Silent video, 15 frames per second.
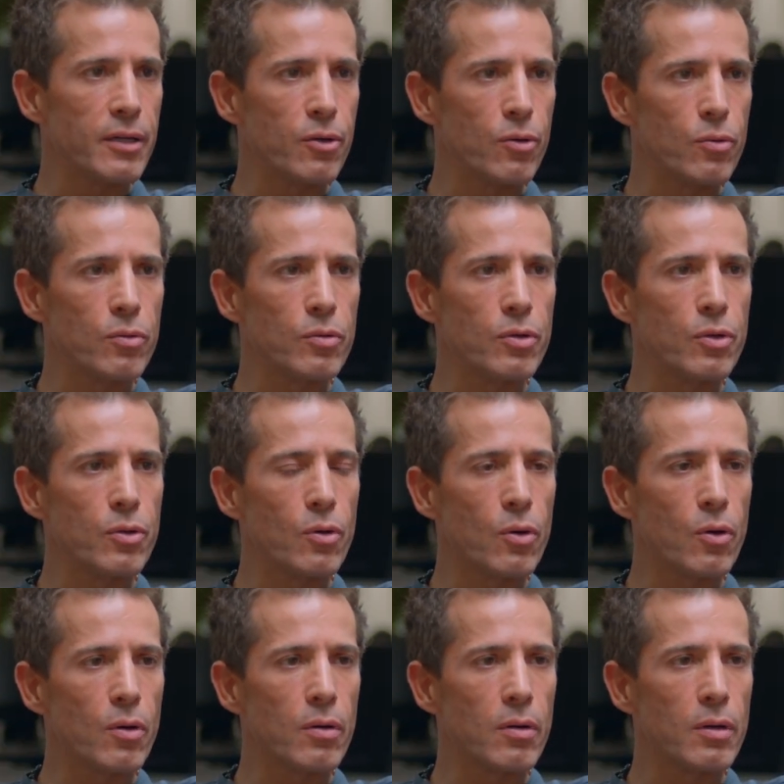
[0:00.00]
you,
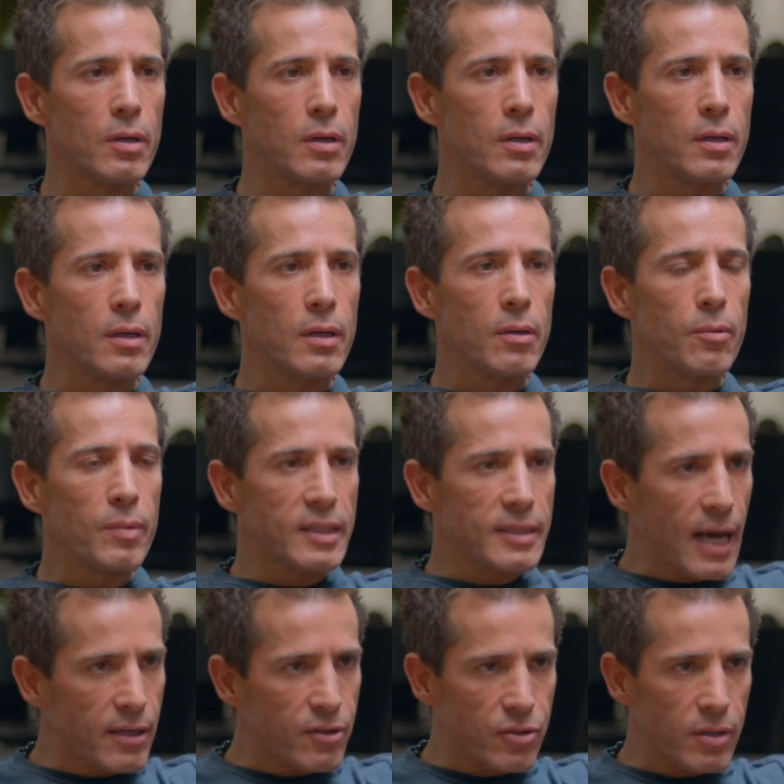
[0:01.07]
your
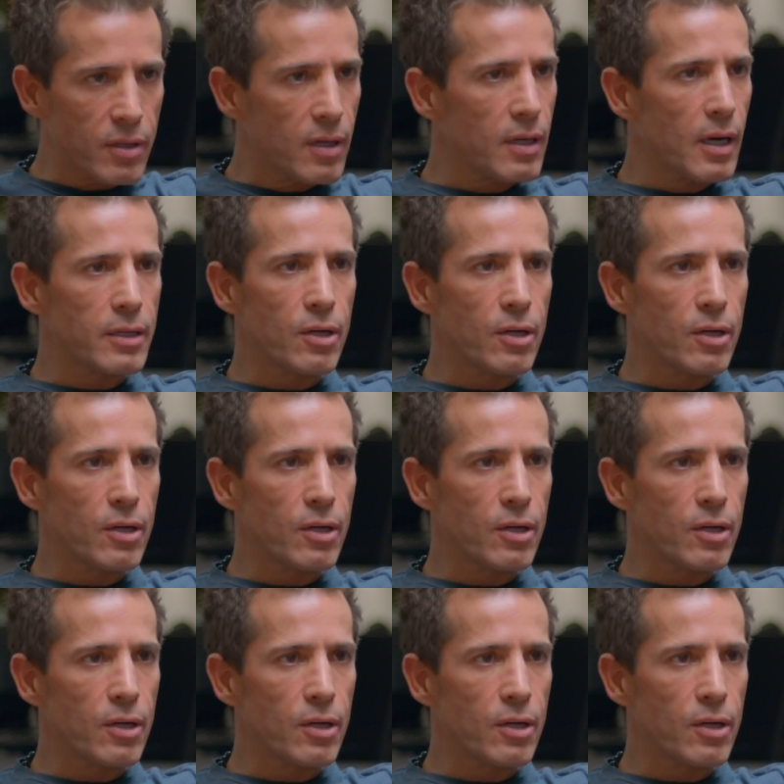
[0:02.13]
retention